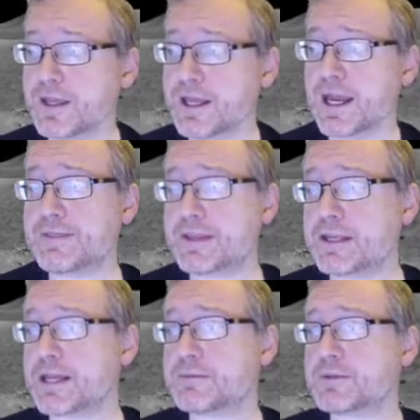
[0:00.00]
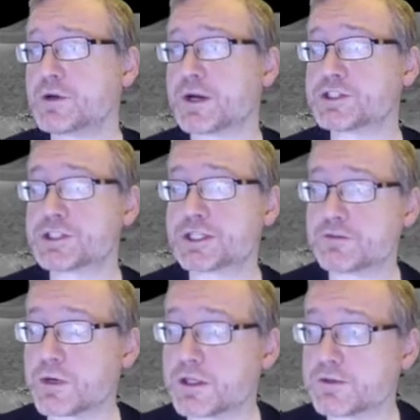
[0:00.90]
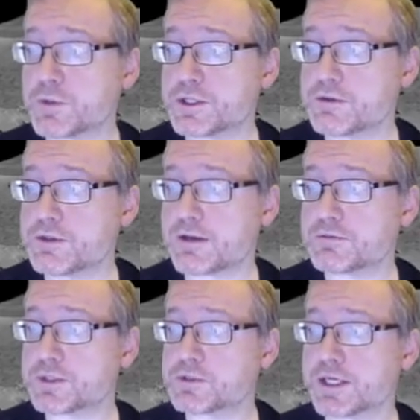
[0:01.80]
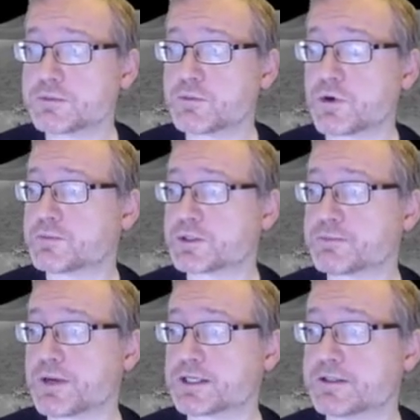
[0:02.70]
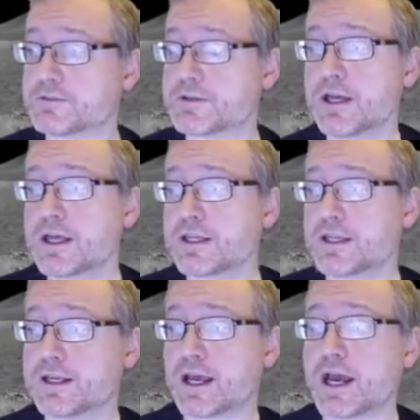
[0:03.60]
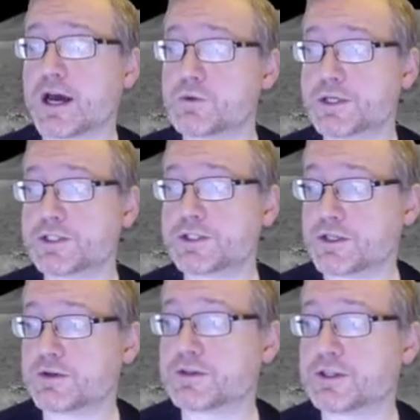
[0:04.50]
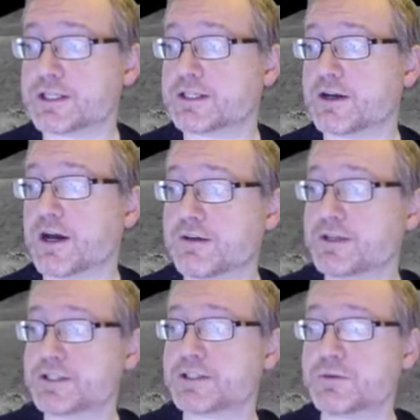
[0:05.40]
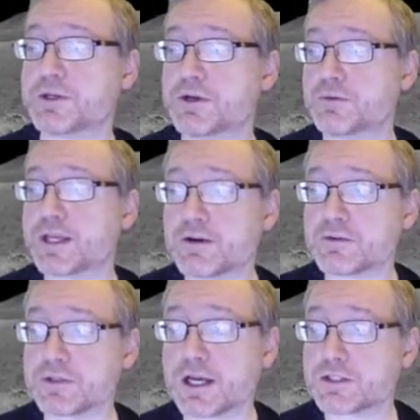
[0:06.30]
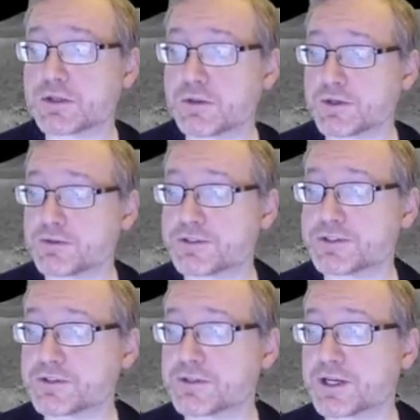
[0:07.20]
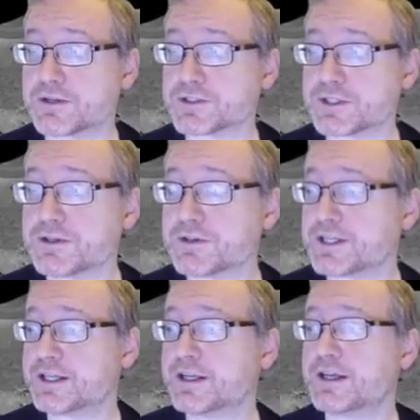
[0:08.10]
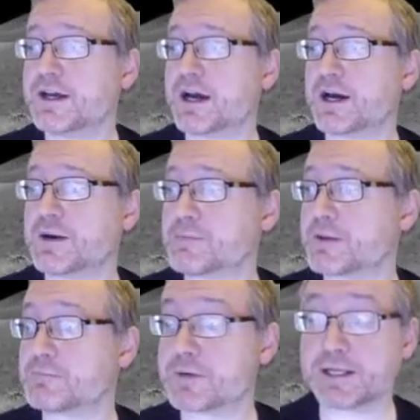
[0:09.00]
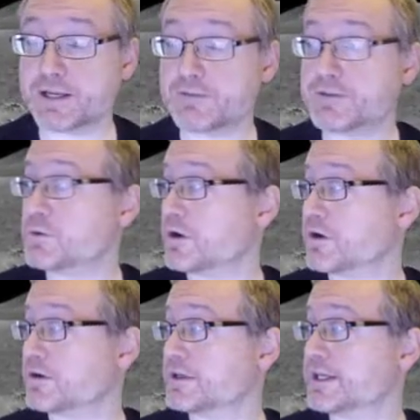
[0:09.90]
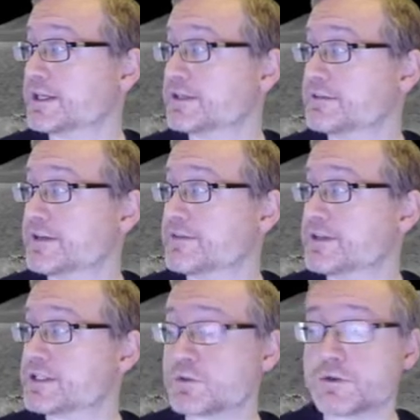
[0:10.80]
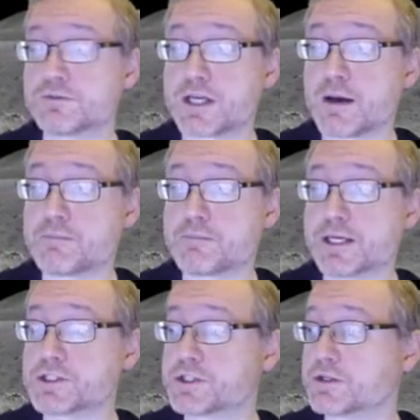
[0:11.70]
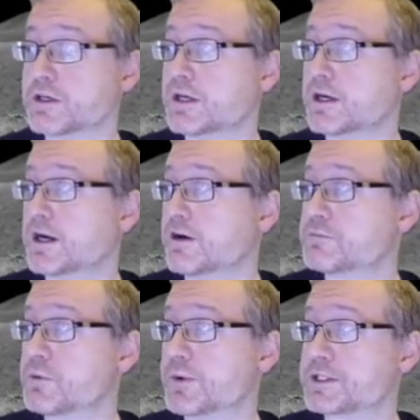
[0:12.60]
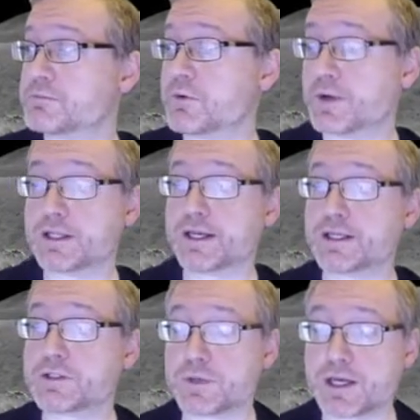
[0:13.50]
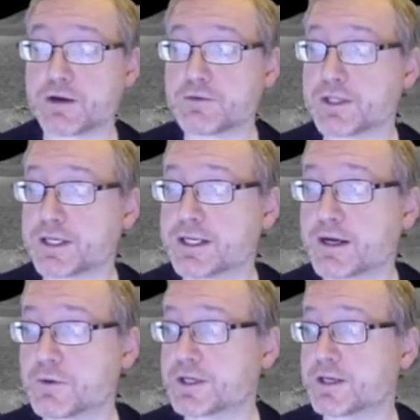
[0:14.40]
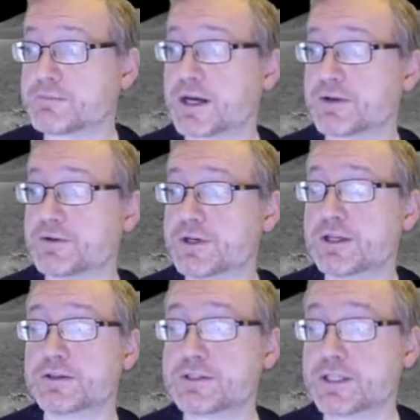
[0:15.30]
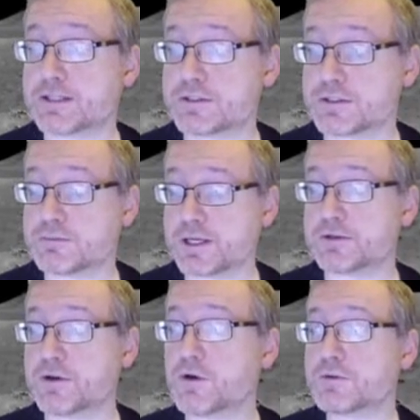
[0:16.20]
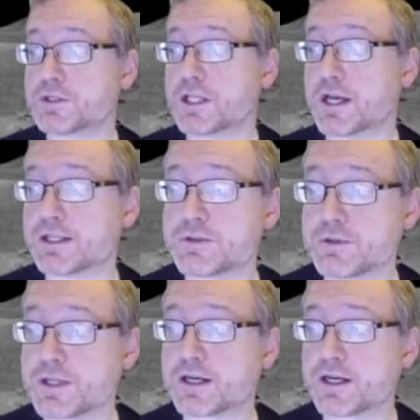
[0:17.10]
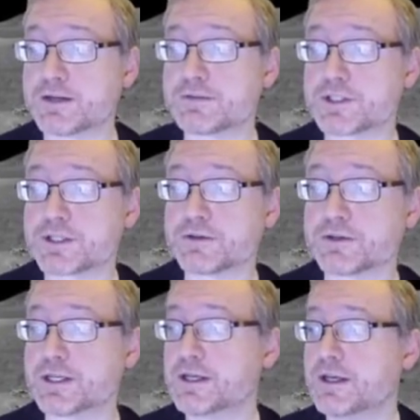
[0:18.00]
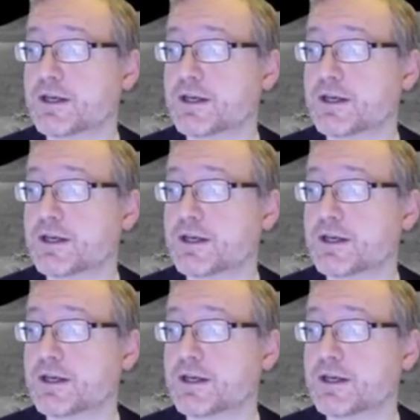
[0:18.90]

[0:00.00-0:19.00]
And then came the question of, well, if we do that from a transport perspective, then how do we secure things? Now, obviously, we know we can't rely solely on physical layer security, but if you are in this sort of top picture of point-to-point links without really a networking model, there tends to be an over-reliance on that kind of security.